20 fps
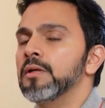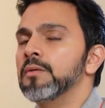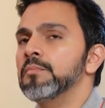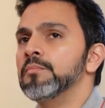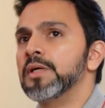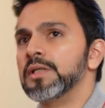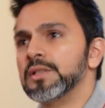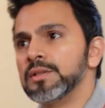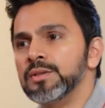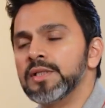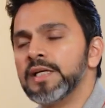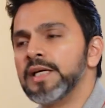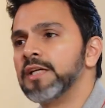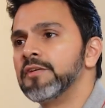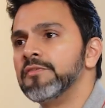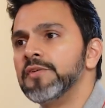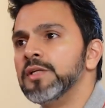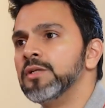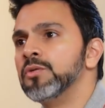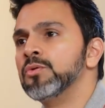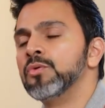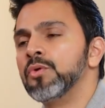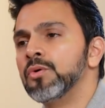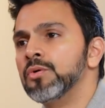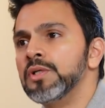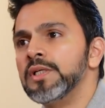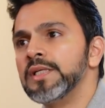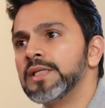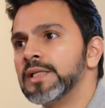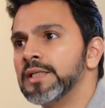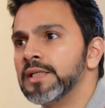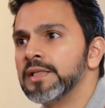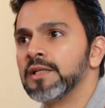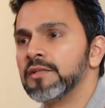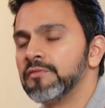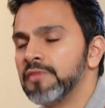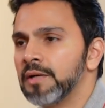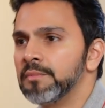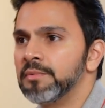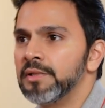But there we do only critical
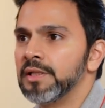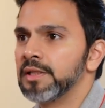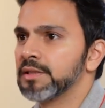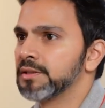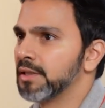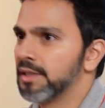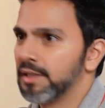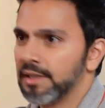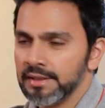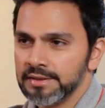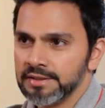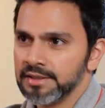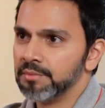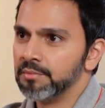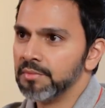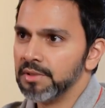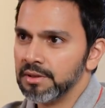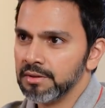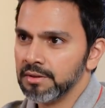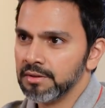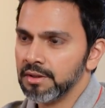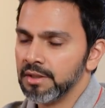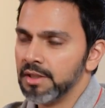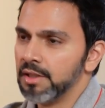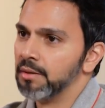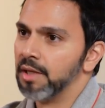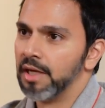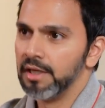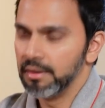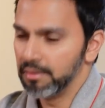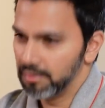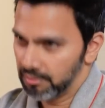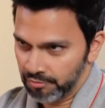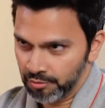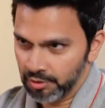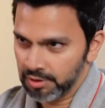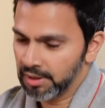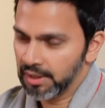fabrication and assembly. And for the